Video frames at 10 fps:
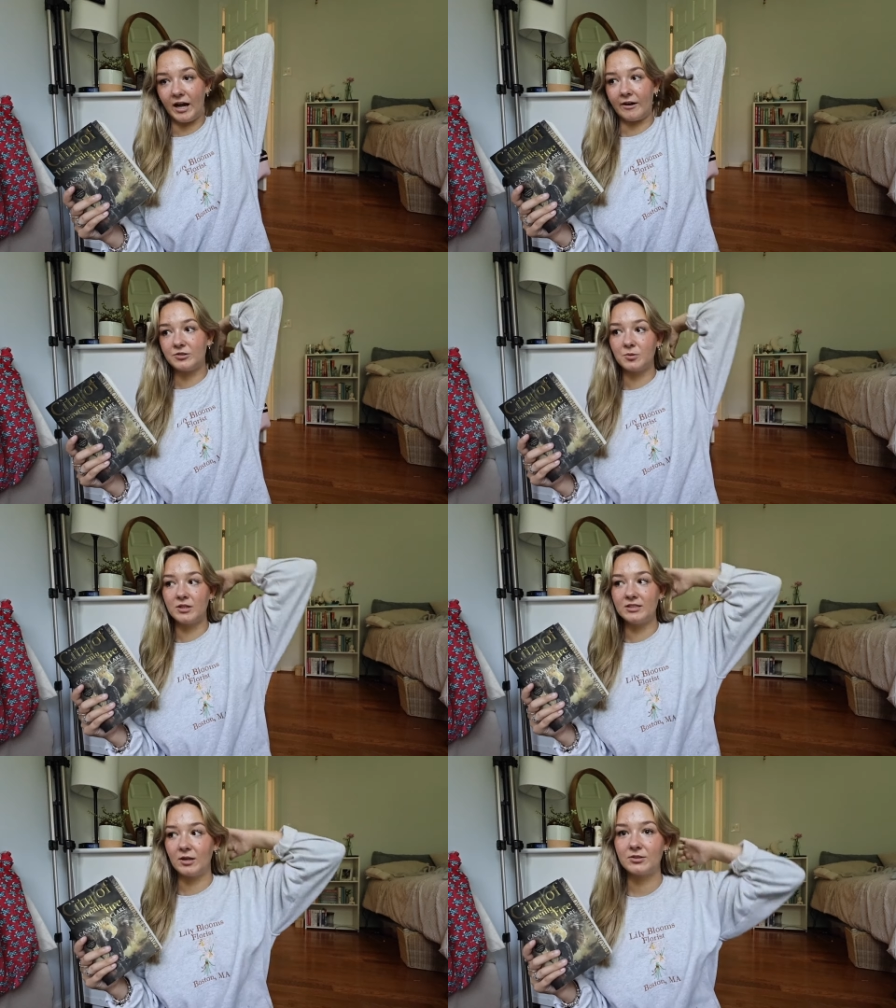
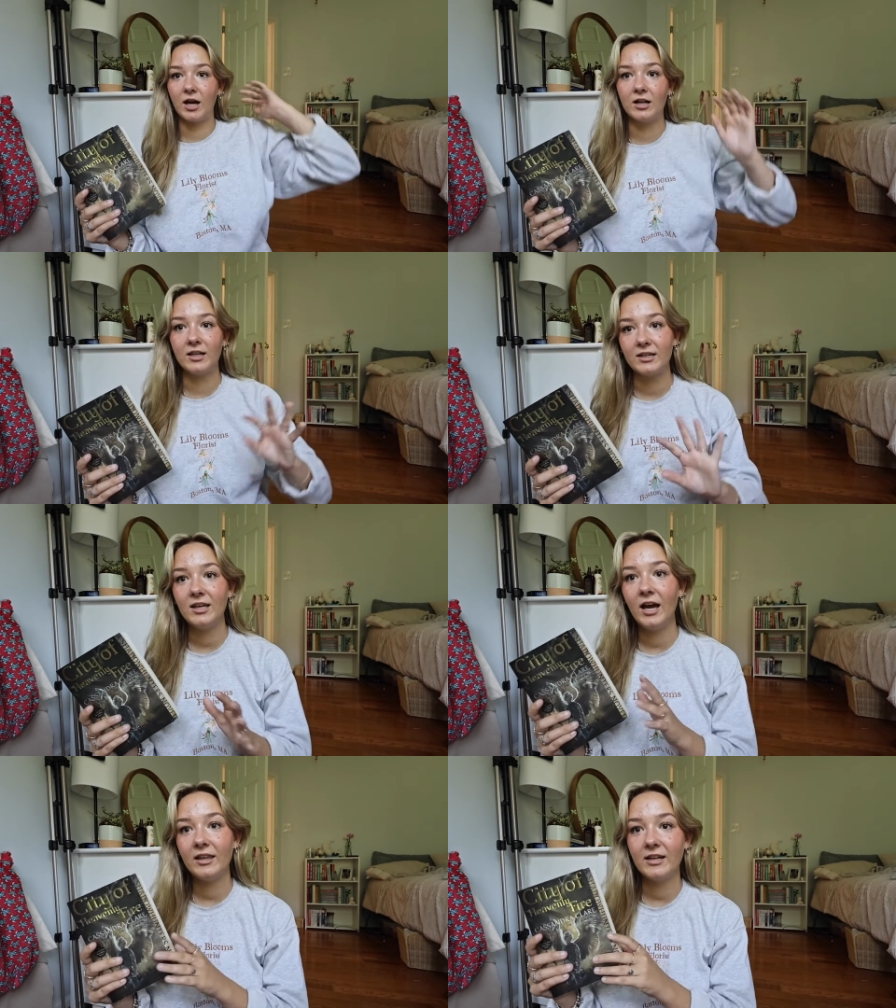afterwards, I was kind of like,
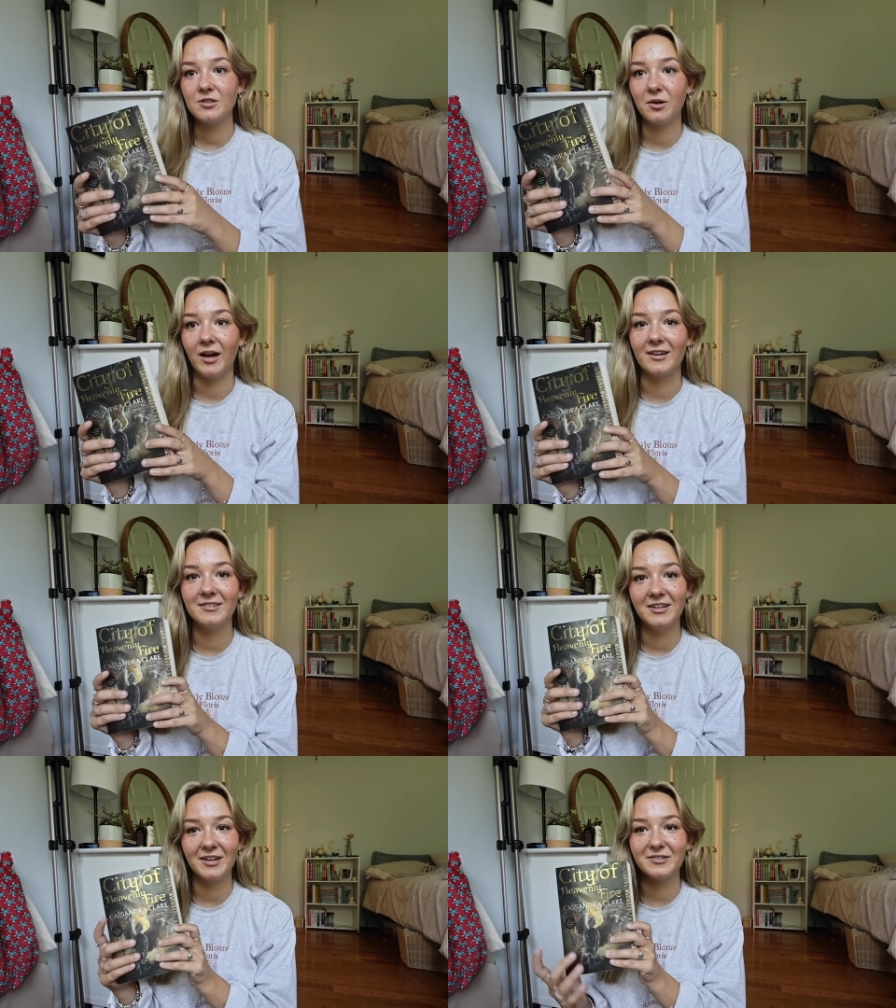yeah, that's okay.
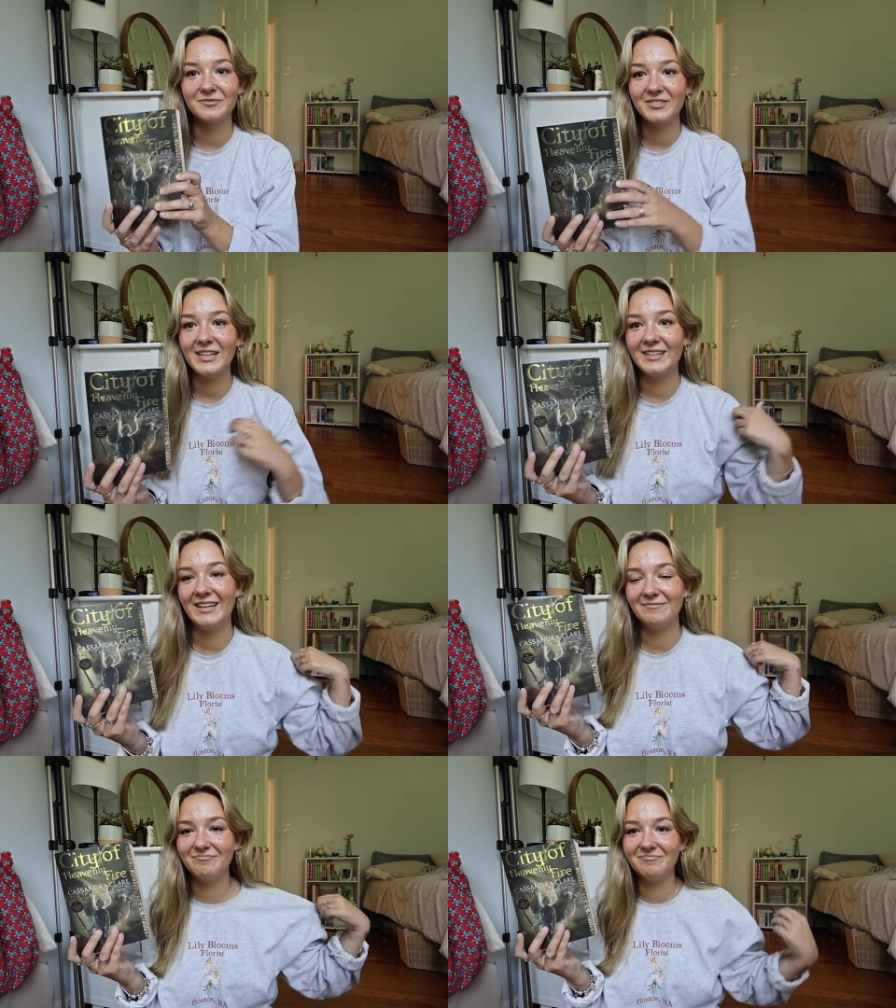You know, it,
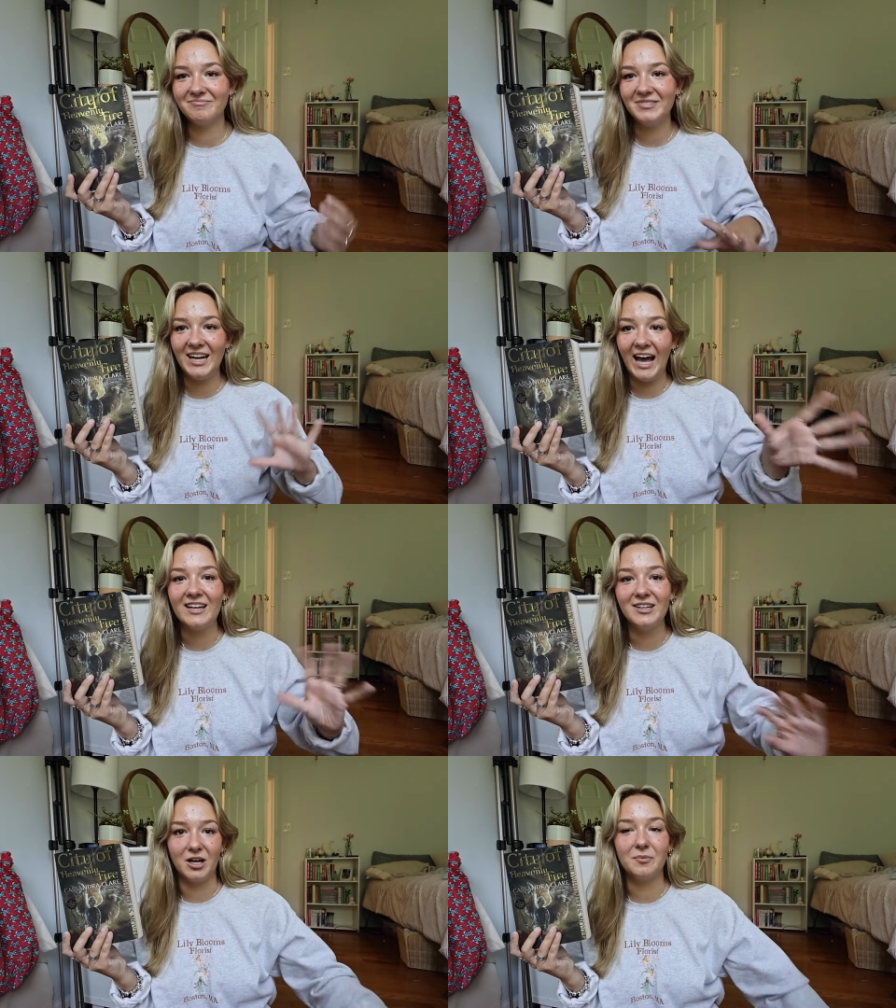it It
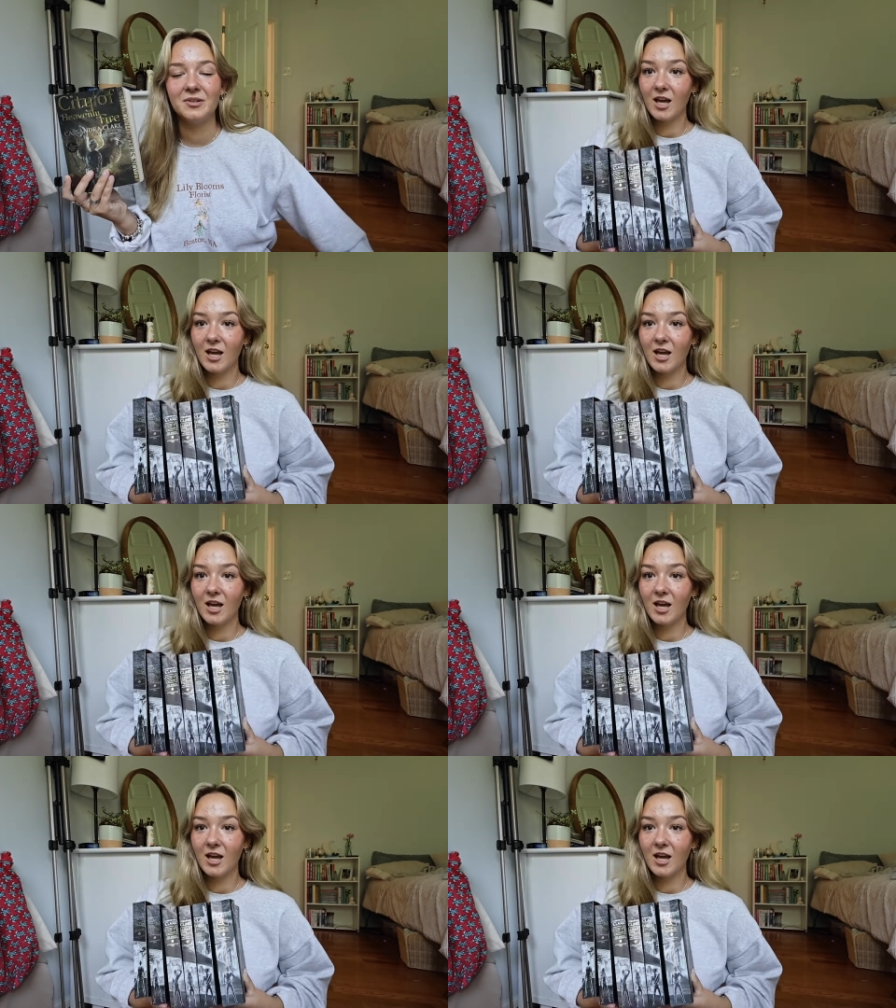added up.